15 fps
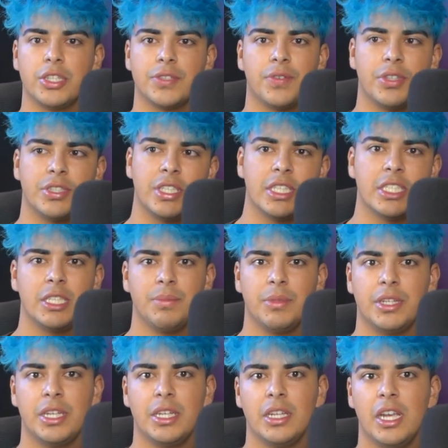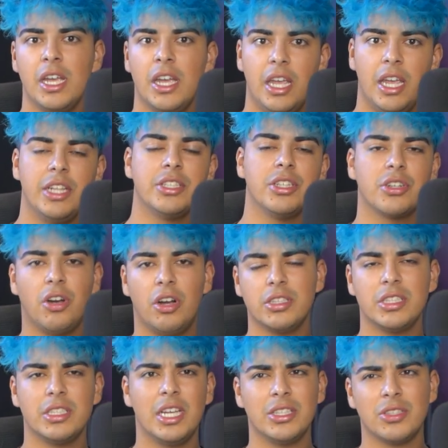for a 60-minute
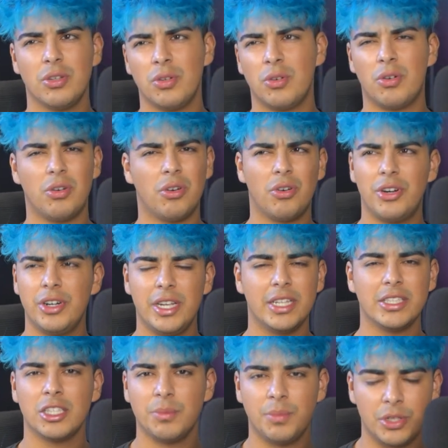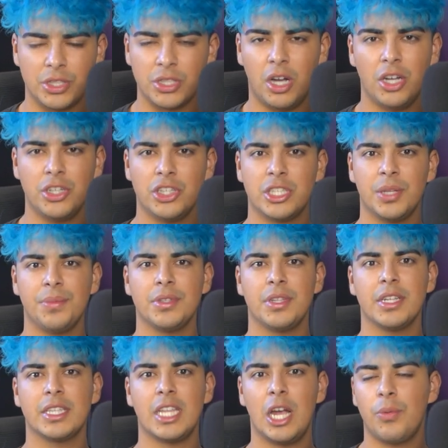intercontinental or oriental massage or something
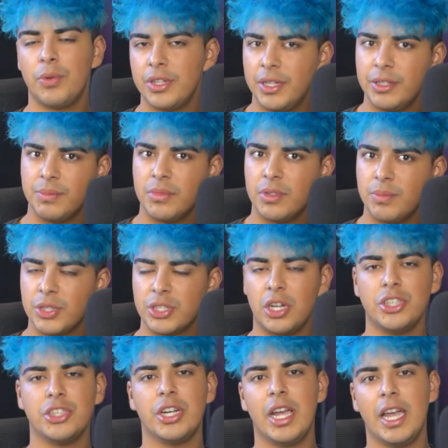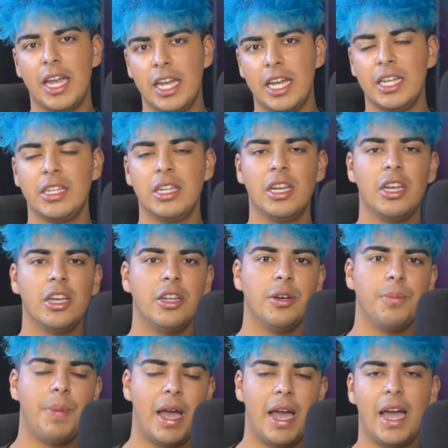like that, where they massage your head,
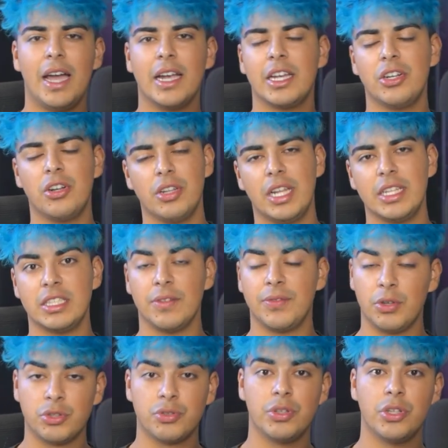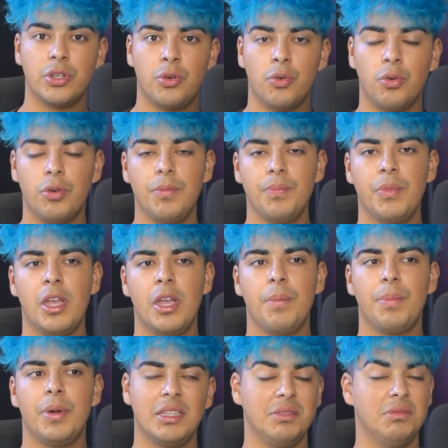your back, and all that stuff. It was really cool,
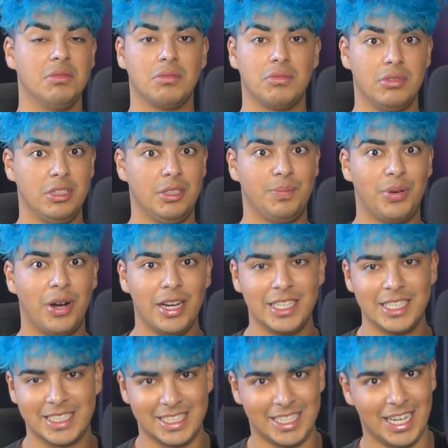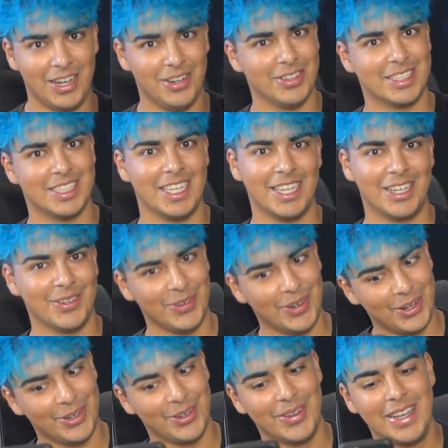but it was really pricey. I was like,
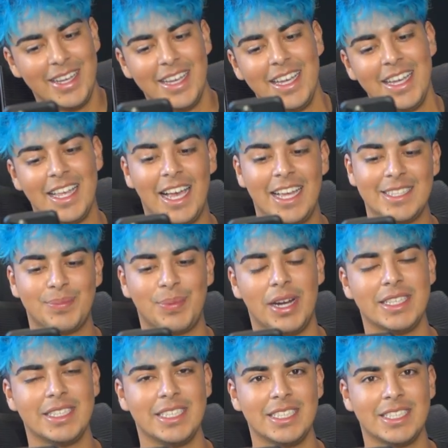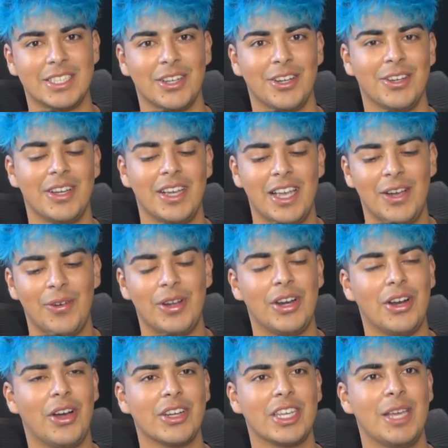whoa, that's pricey. So when it
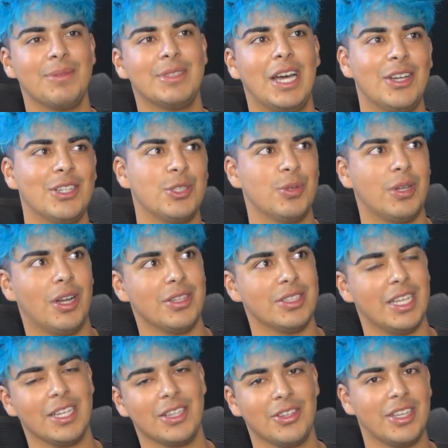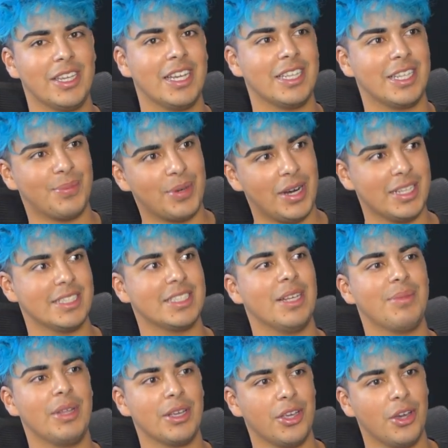all came down to it, I was like looking at the prices.
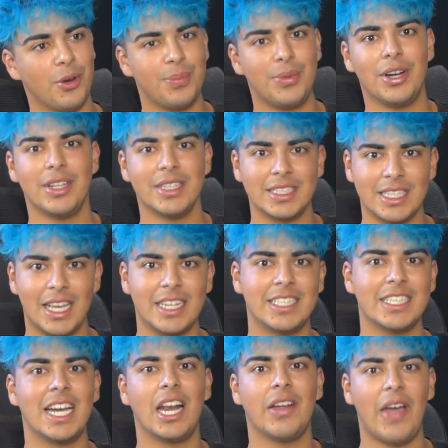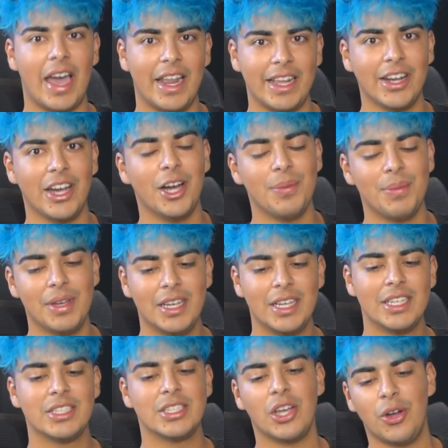I'm like, yo, bro, this is actually kind of adding up.
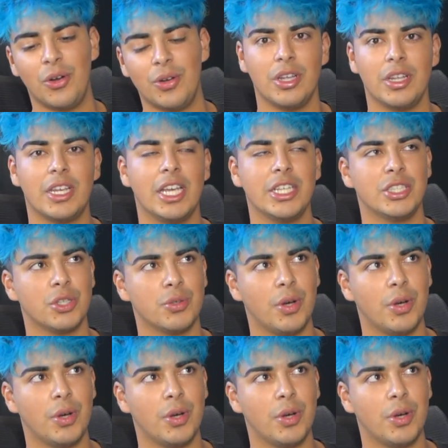So in case you're